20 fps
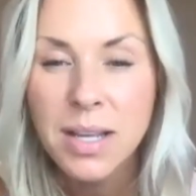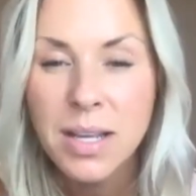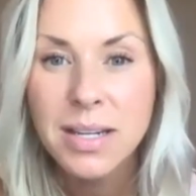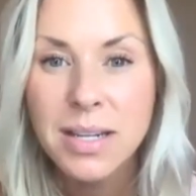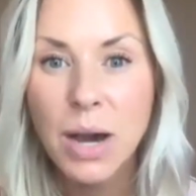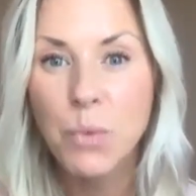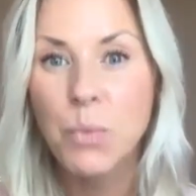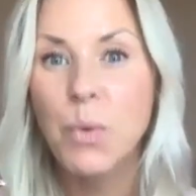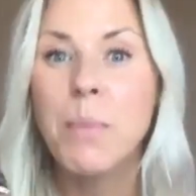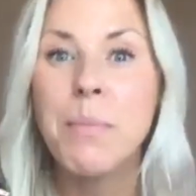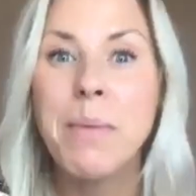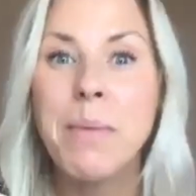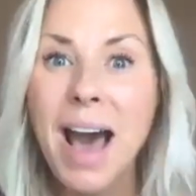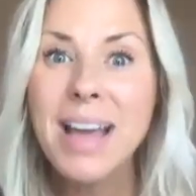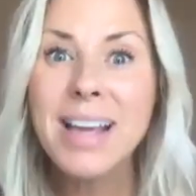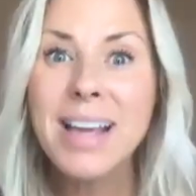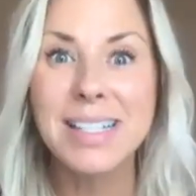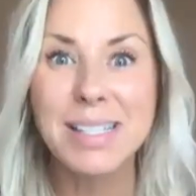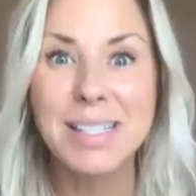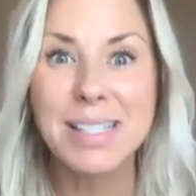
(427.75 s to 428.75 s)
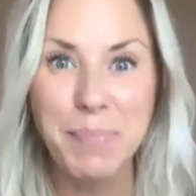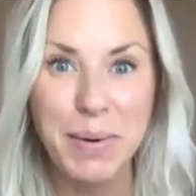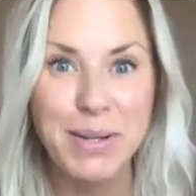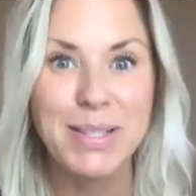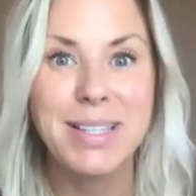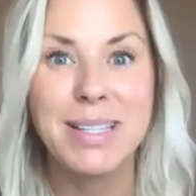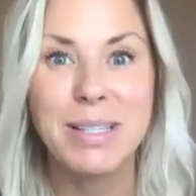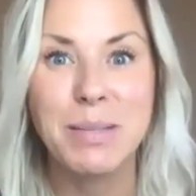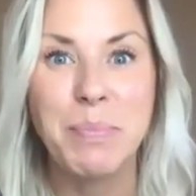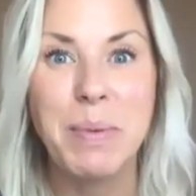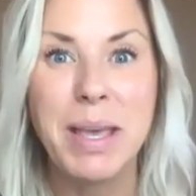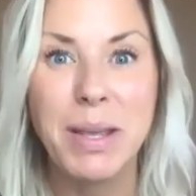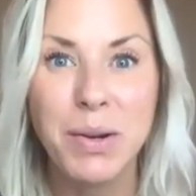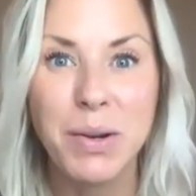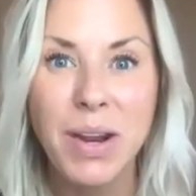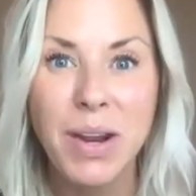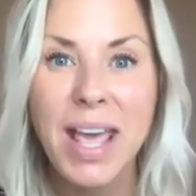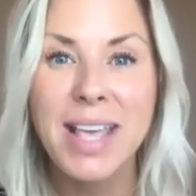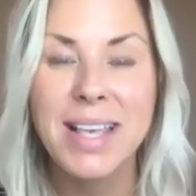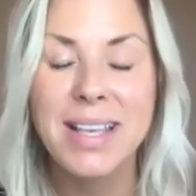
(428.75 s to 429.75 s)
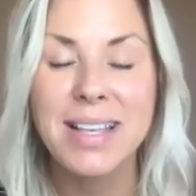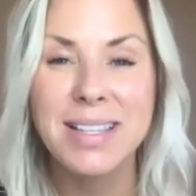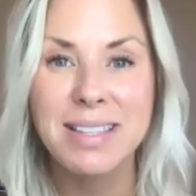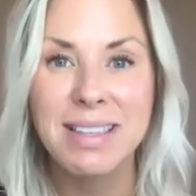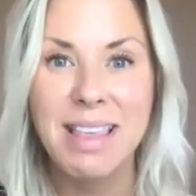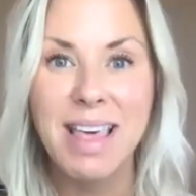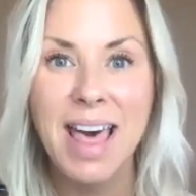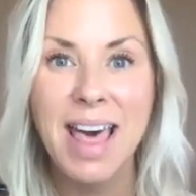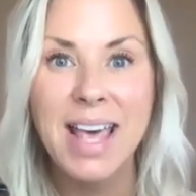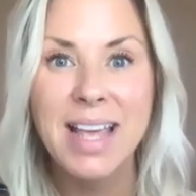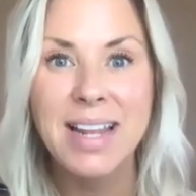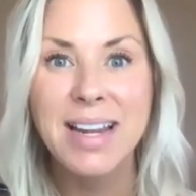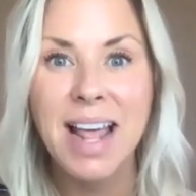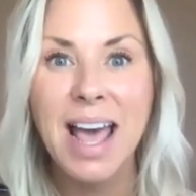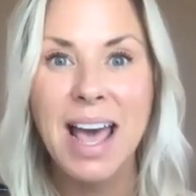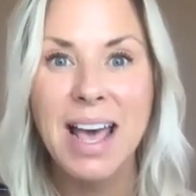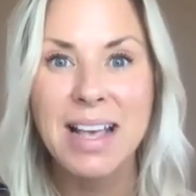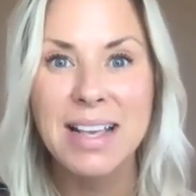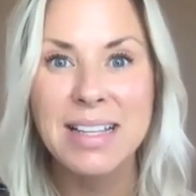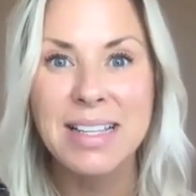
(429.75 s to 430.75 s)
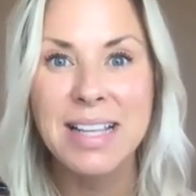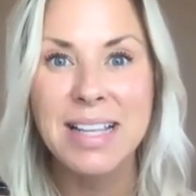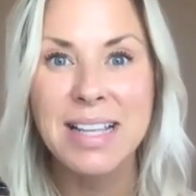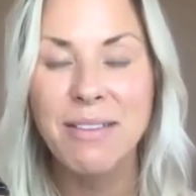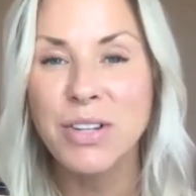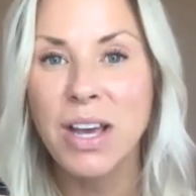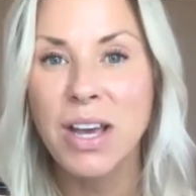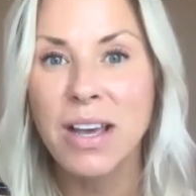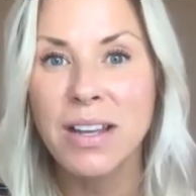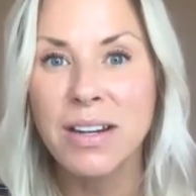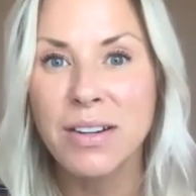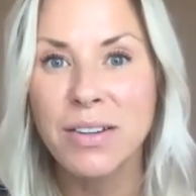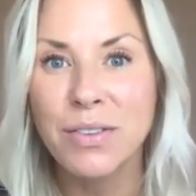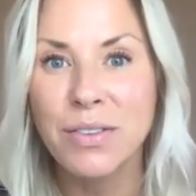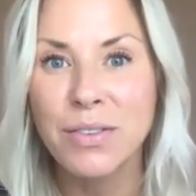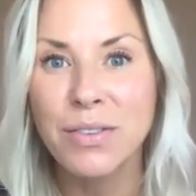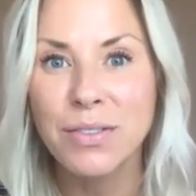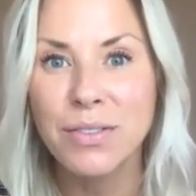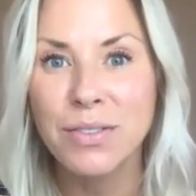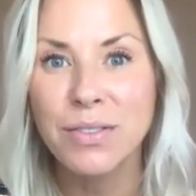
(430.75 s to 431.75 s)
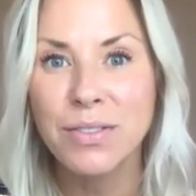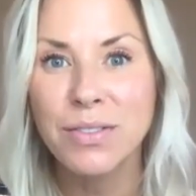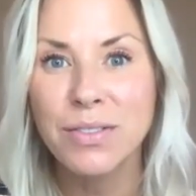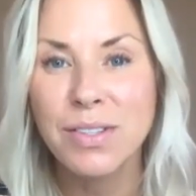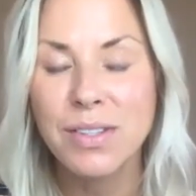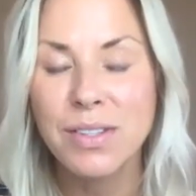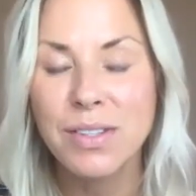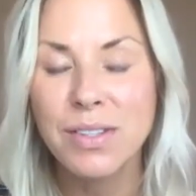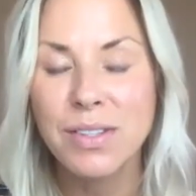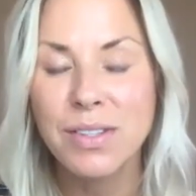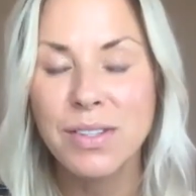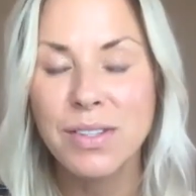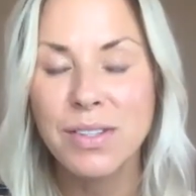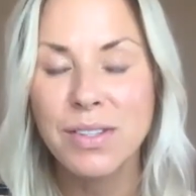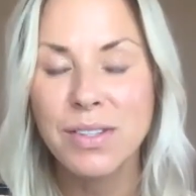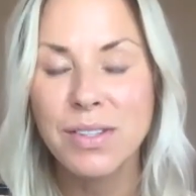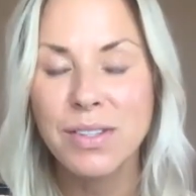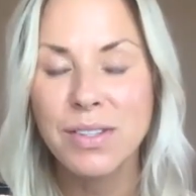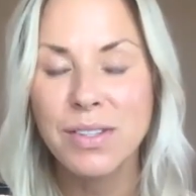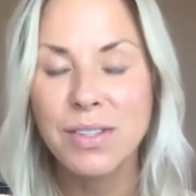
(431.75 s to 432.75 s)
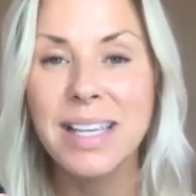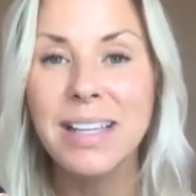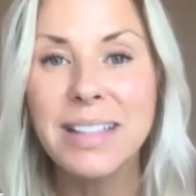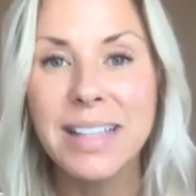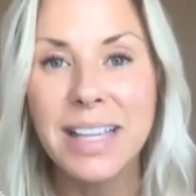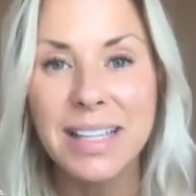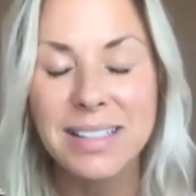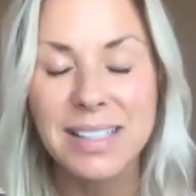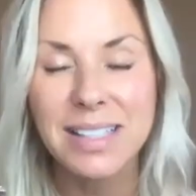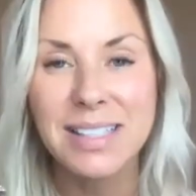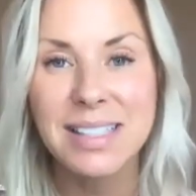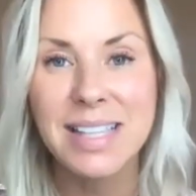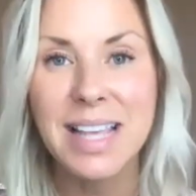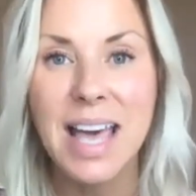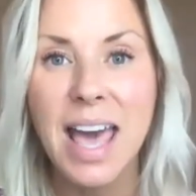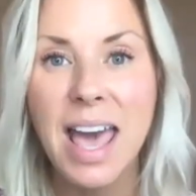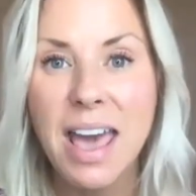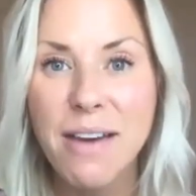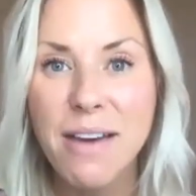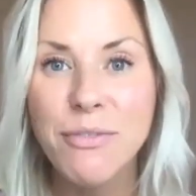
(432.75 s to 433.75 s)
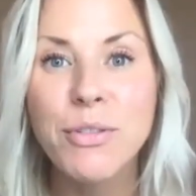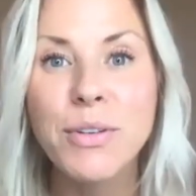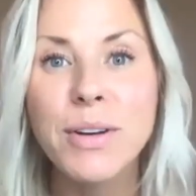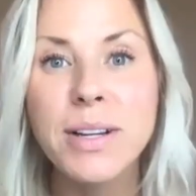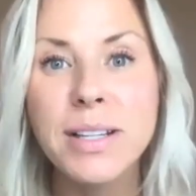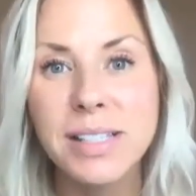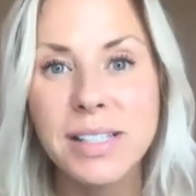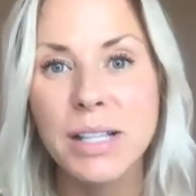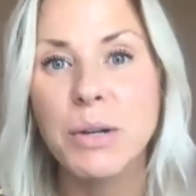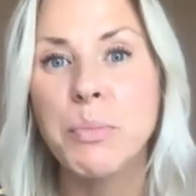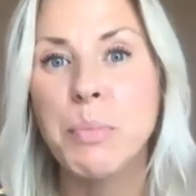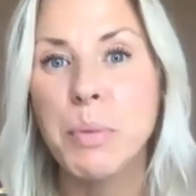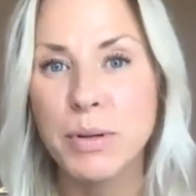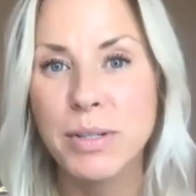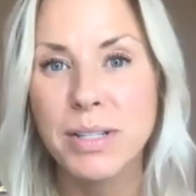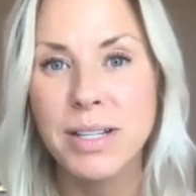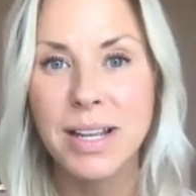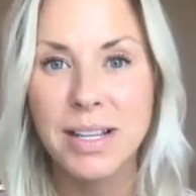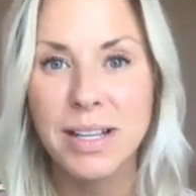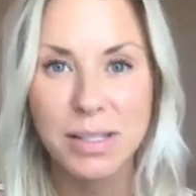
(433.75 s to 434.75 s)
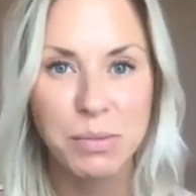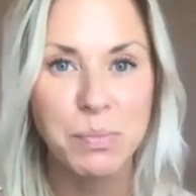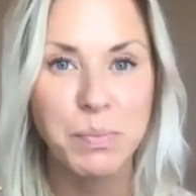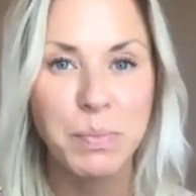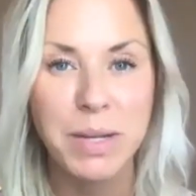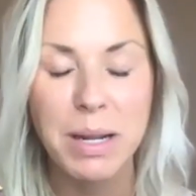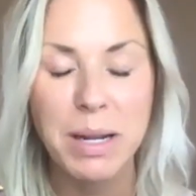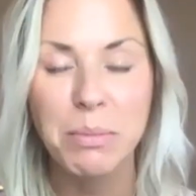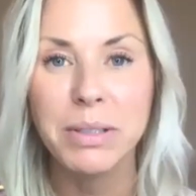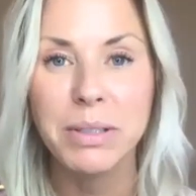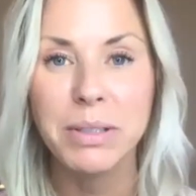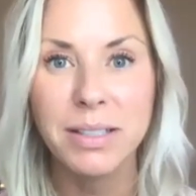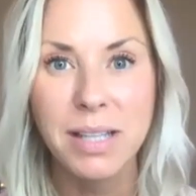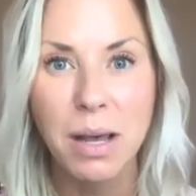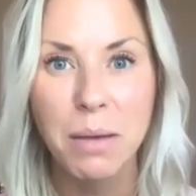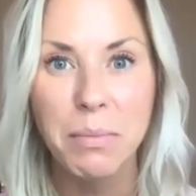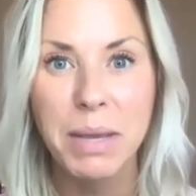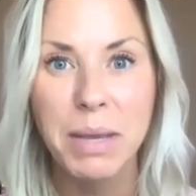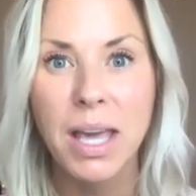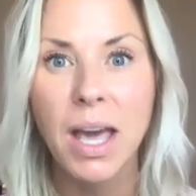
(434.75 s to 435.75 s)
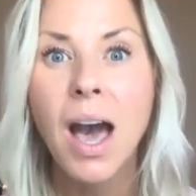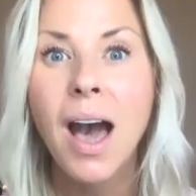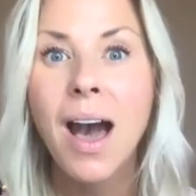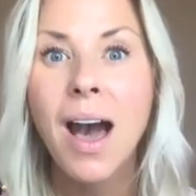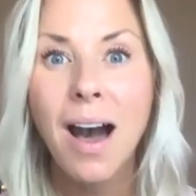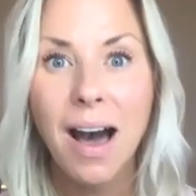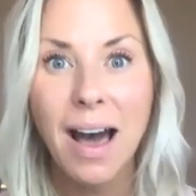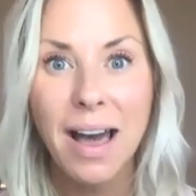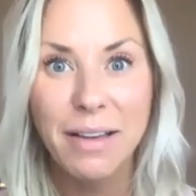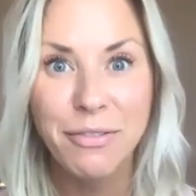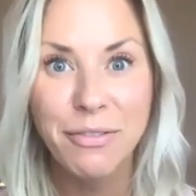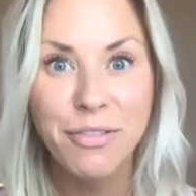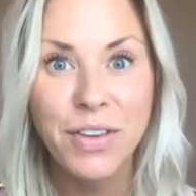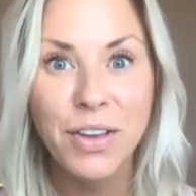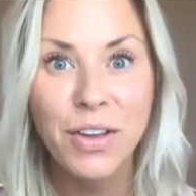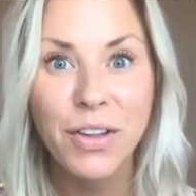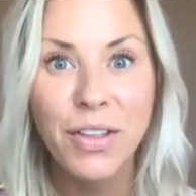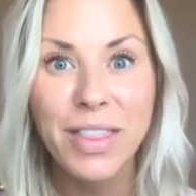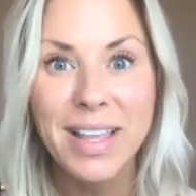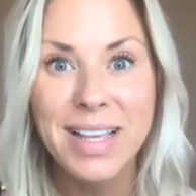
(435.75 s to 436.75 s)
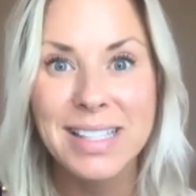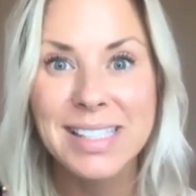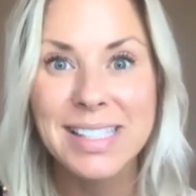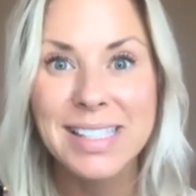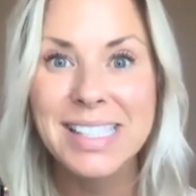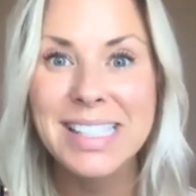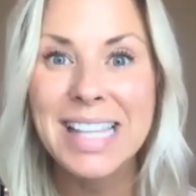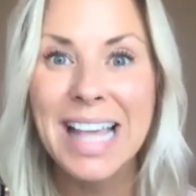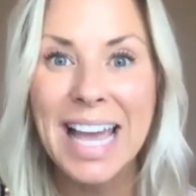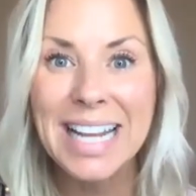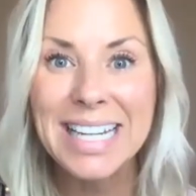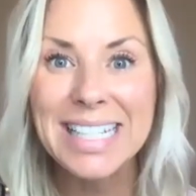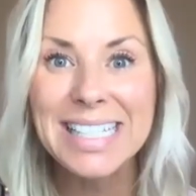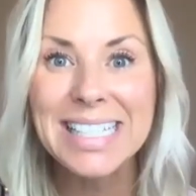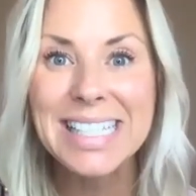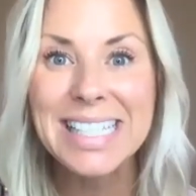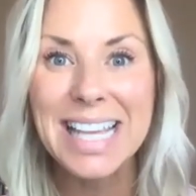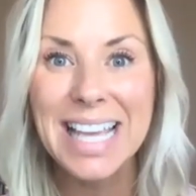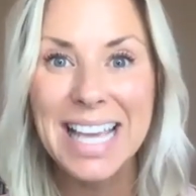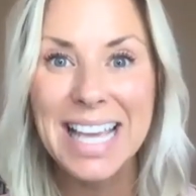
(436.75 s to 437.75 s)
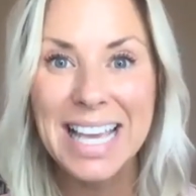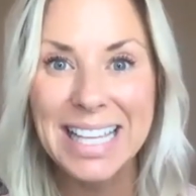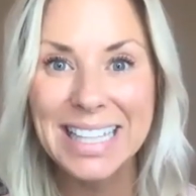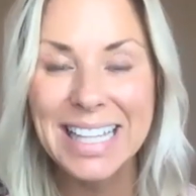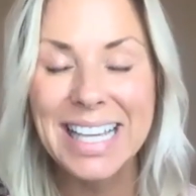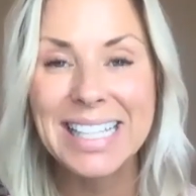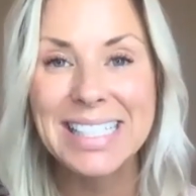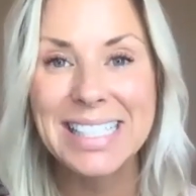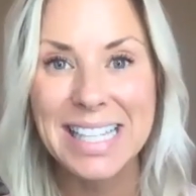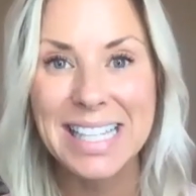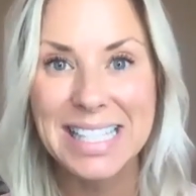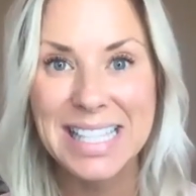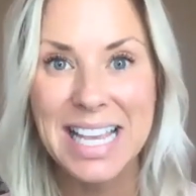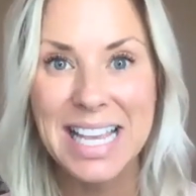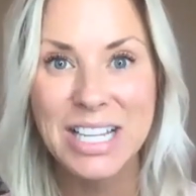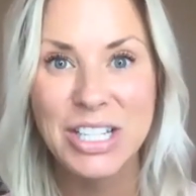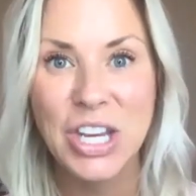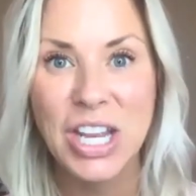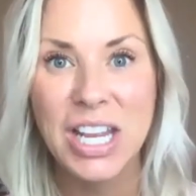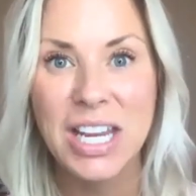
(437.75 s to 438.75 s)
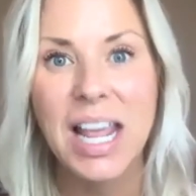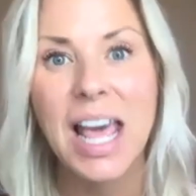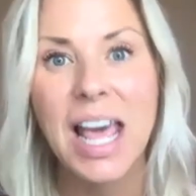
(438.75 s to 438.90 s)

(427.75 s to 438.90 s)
Now, what my experience has been is that as I've done these distance healings, is that every single person has been able to tell me, I feel this slight tingling sensation.